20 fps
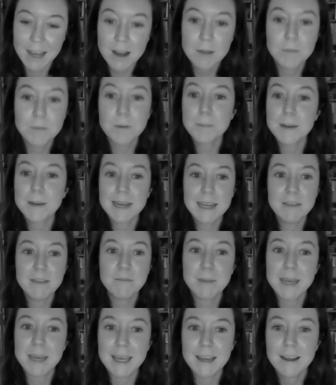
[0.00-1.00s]
But believe
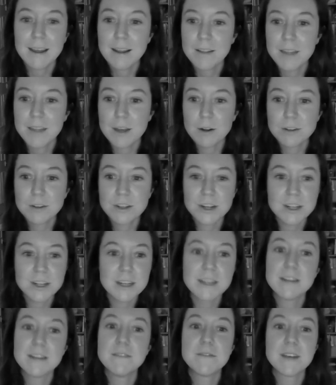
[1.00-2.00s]
me, the
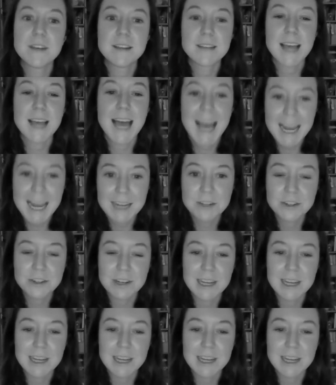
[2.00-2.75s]
alternative is hellishly